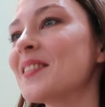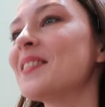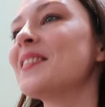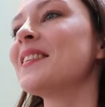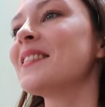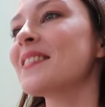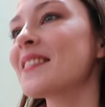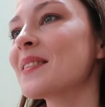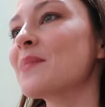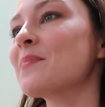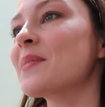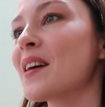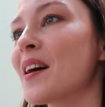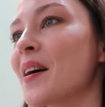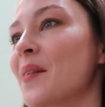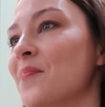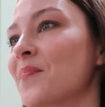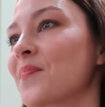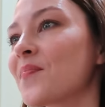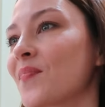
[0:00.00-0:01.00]
year
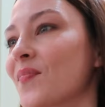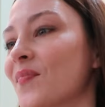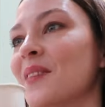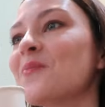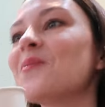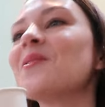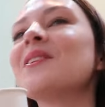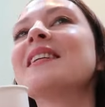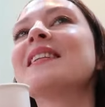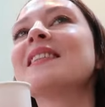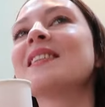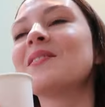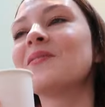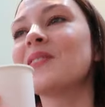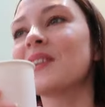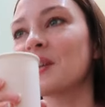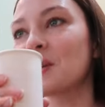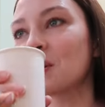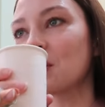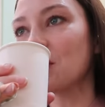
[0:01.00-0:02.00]
sometime. I really
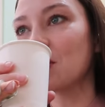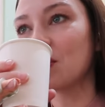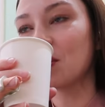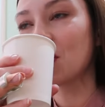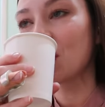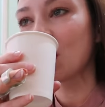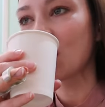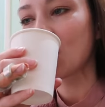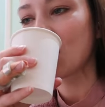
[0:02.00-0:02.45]
want to go.